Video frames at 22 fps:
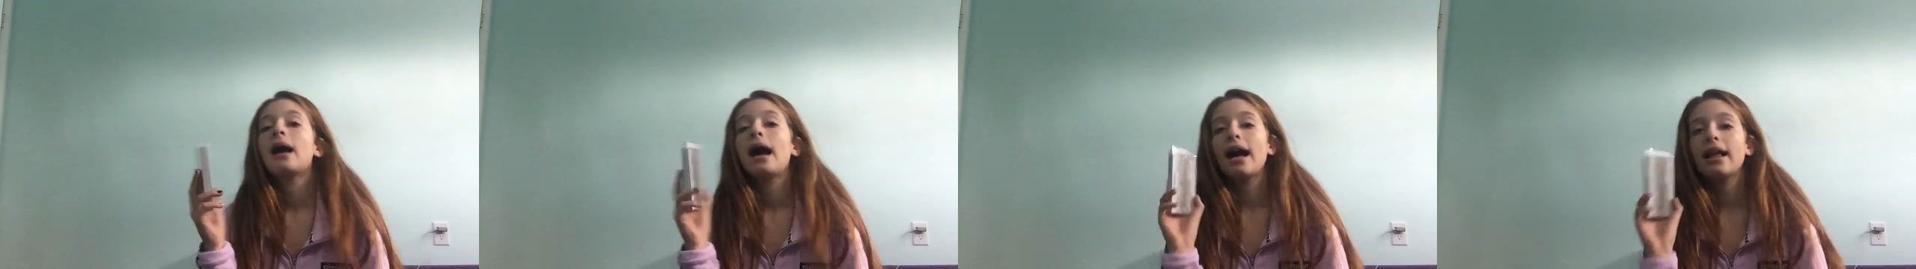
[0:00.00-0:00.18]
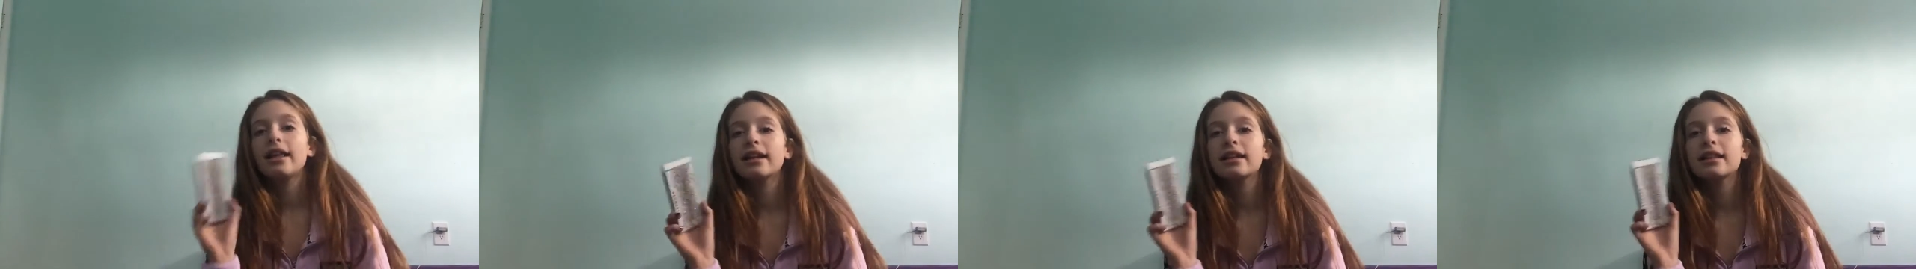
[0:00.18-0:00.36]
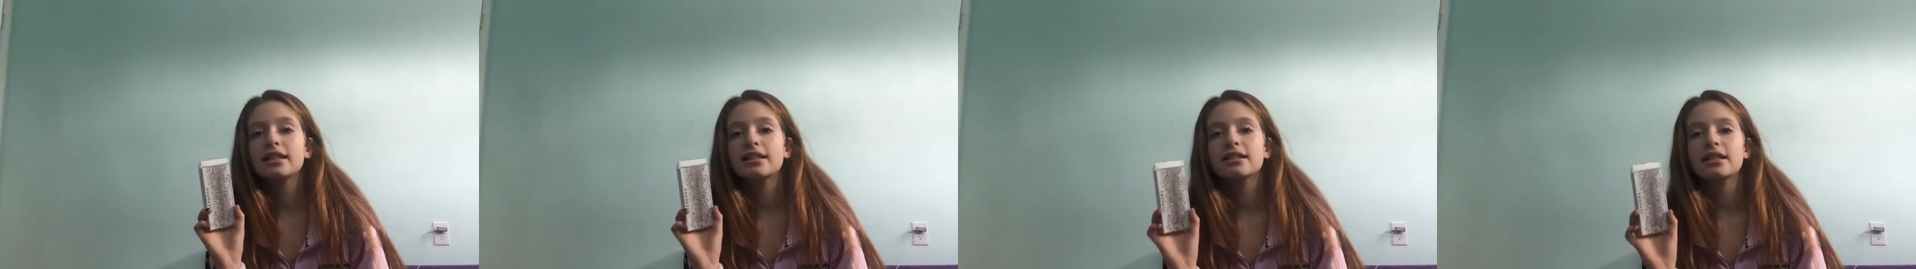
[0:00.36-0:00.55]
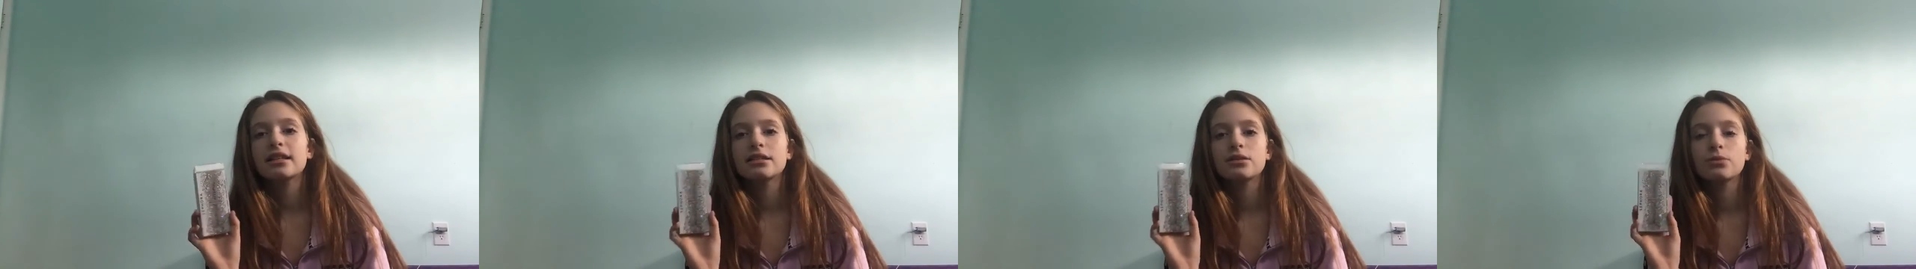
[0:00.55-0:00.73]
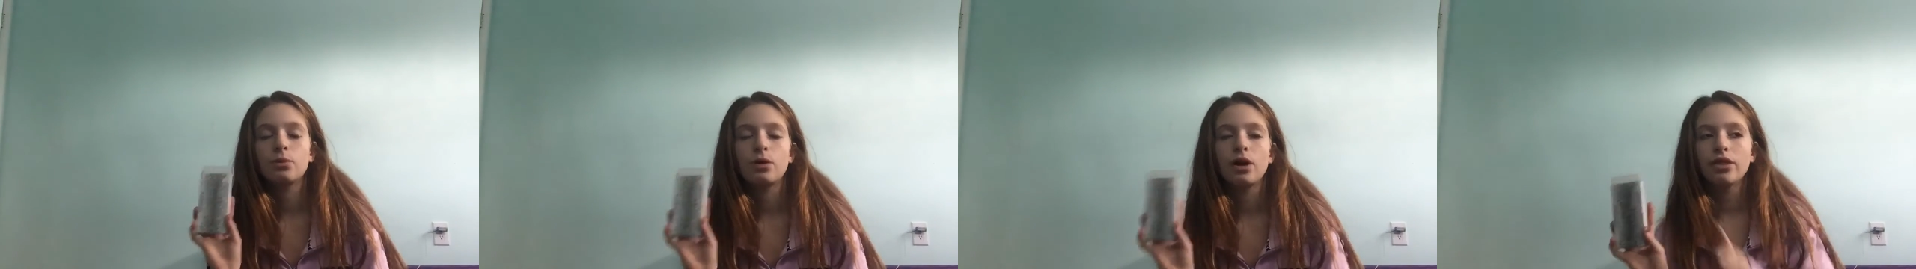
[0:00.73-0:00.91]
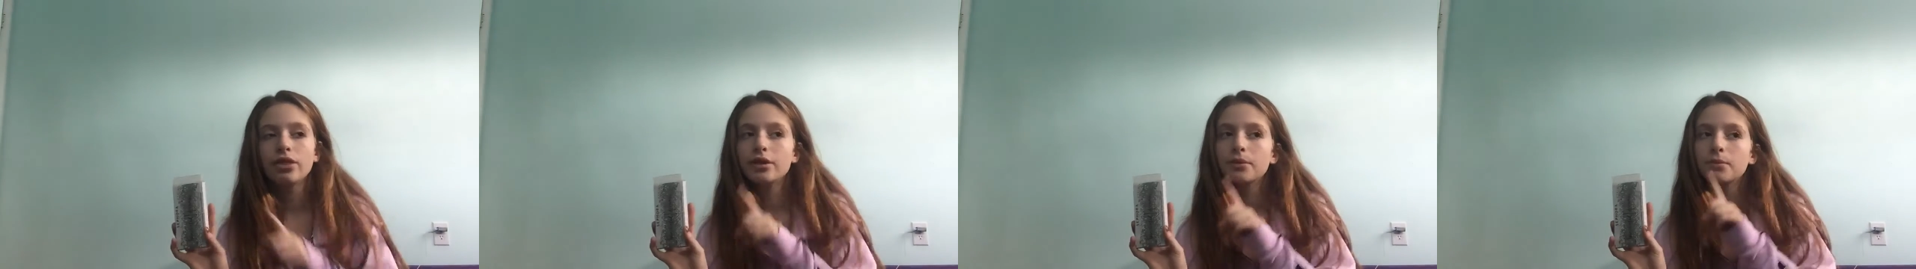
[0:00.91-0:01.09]
I like this because
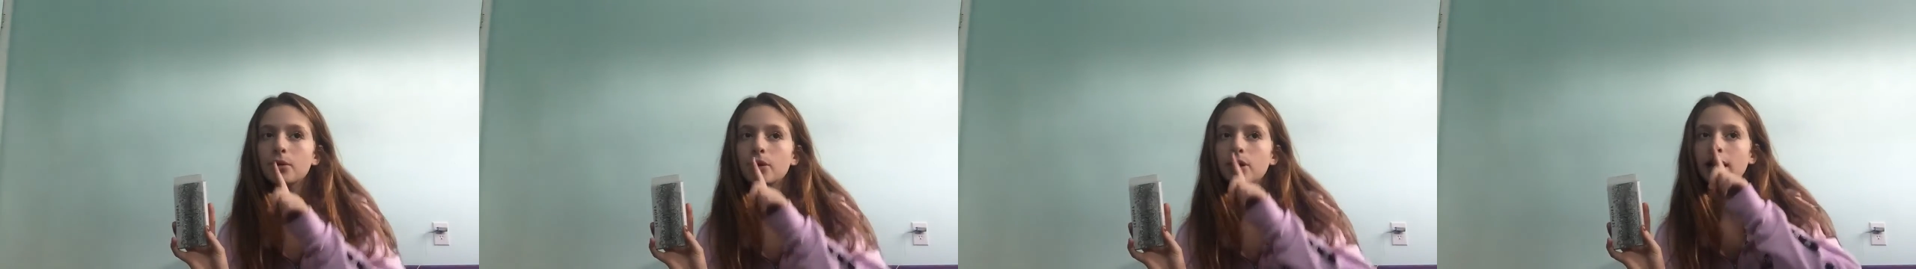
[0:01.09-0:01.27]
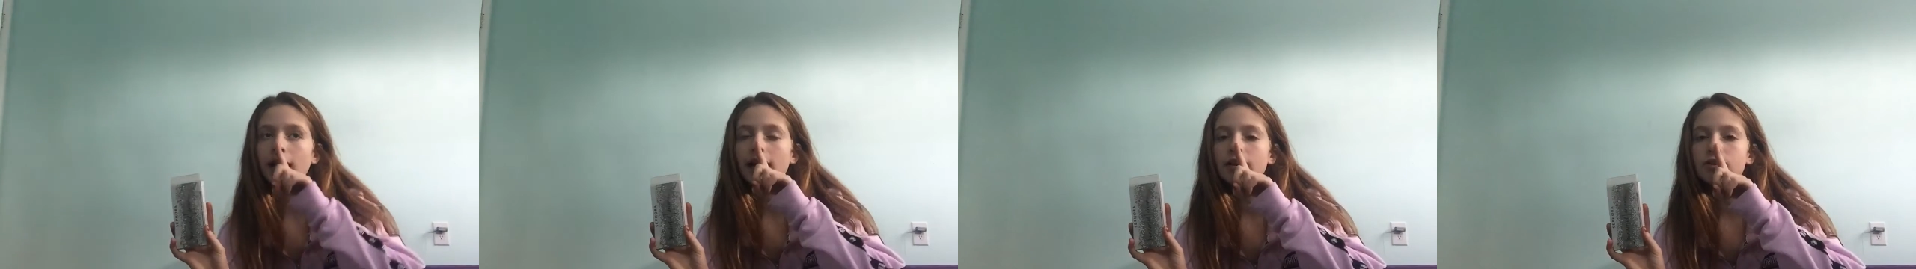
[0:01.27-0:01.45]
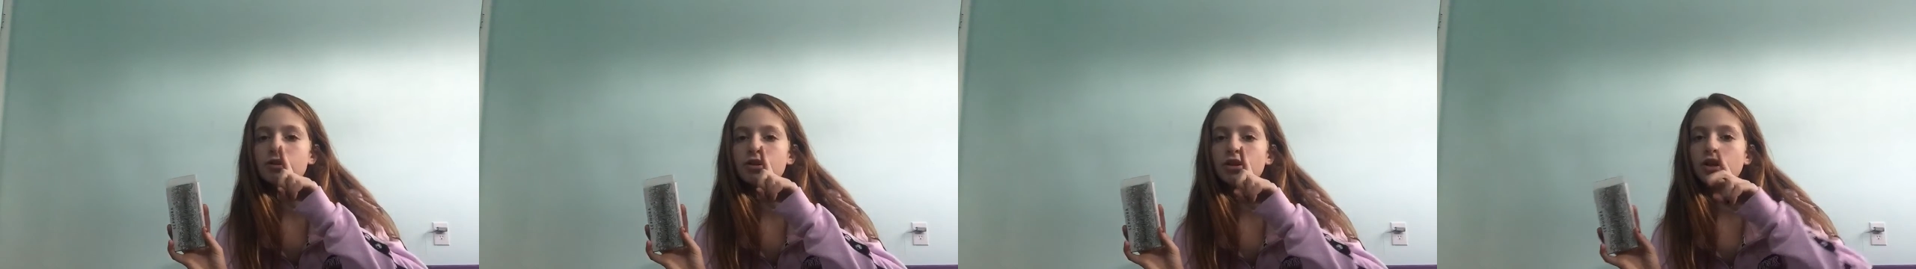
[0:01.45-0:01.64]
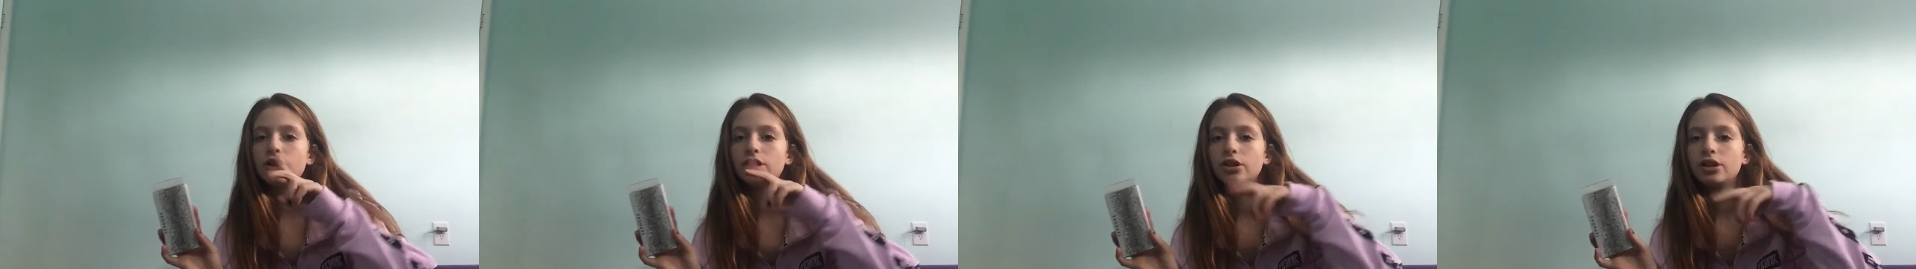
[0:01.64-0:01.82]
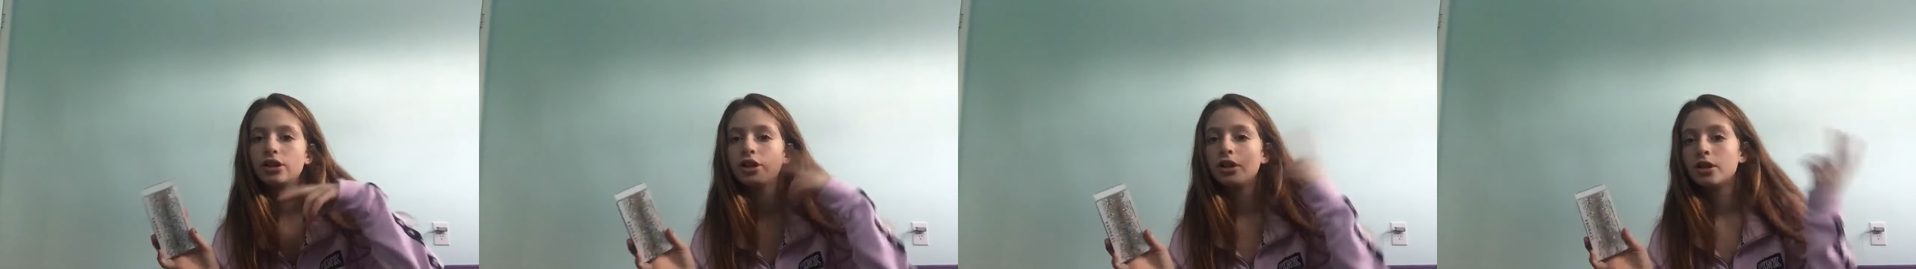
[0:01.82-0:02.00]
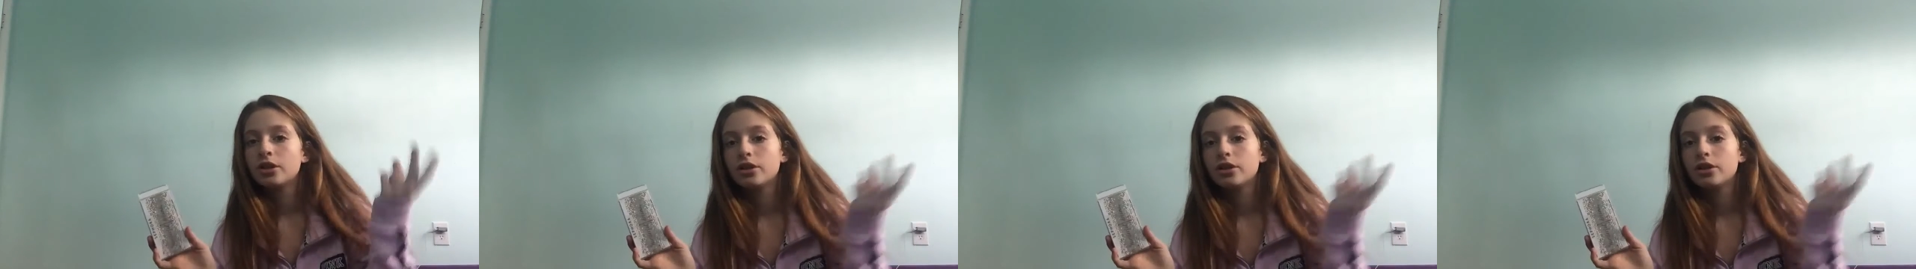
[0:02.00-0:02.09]
one, they're more natural,